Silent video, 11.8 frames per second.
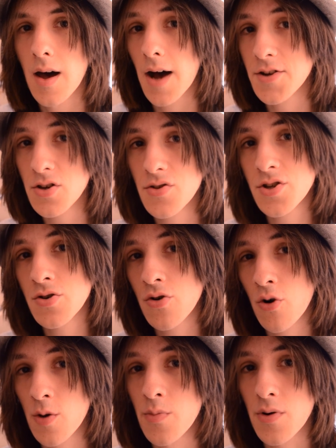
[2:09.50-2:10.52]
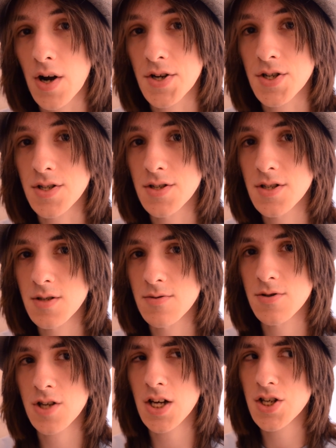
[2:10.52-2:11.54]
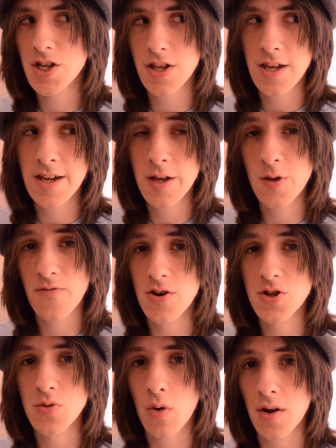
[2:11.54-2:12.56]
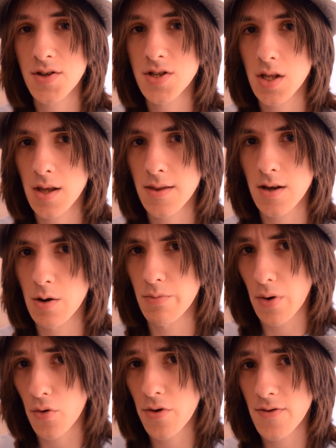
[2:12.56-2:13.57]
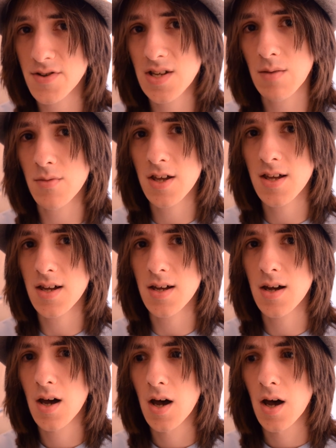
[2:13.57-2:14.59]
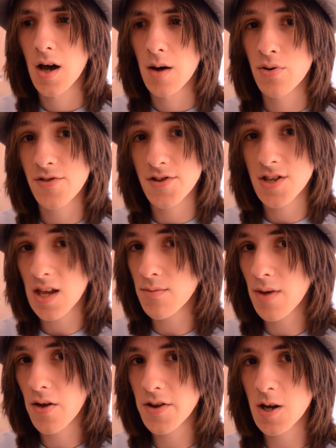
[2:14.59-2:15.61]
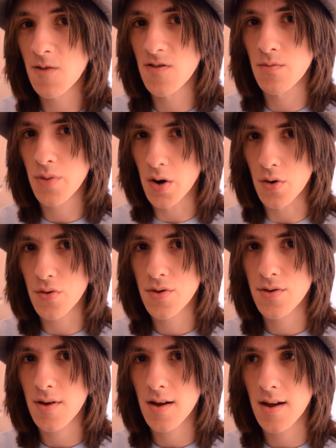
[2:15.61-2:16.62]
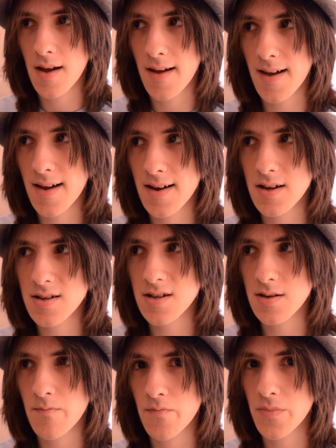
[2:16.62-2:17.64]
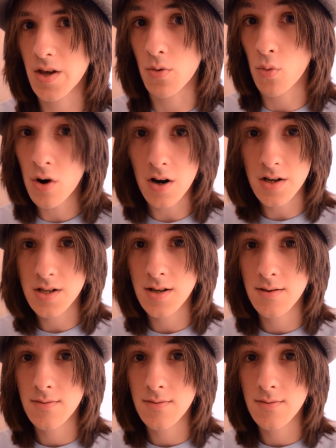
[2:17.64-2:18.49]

I took the 2 chord progressions, changed the key of the first one so that they're both in the same key, put the same melody over both, and it worked.